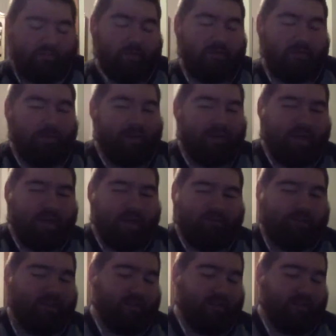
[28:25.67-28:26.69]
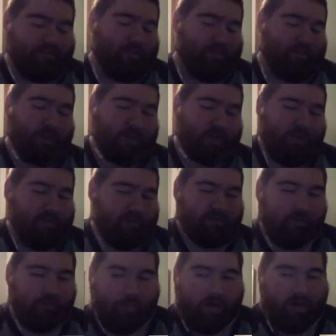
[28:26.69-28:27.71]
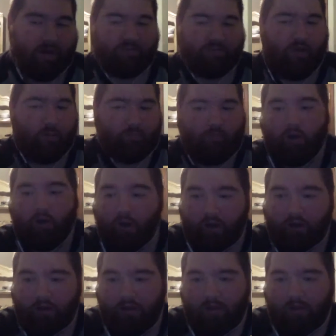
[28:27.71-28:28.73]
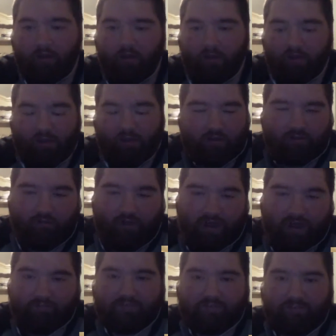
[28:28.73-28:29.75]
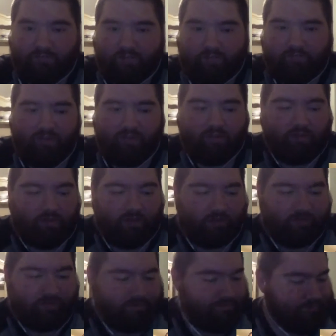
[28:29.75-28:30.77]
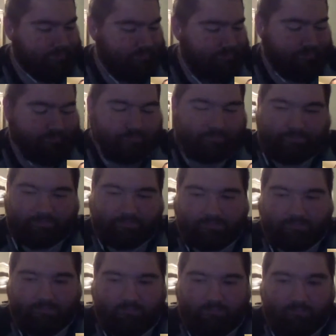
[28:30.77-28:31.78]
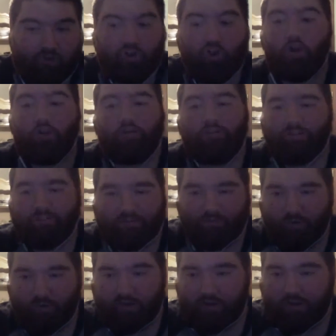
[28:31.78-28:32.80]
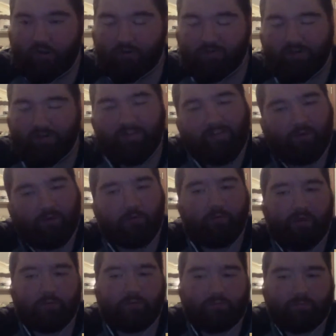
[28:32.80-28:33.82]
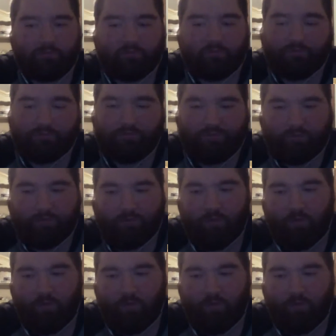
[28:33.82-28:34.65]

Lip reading: I mean, if Metcalf declares for me, he's still my top target in drafts if he declares. Regardless of where he goes, I think he'll be able to produce.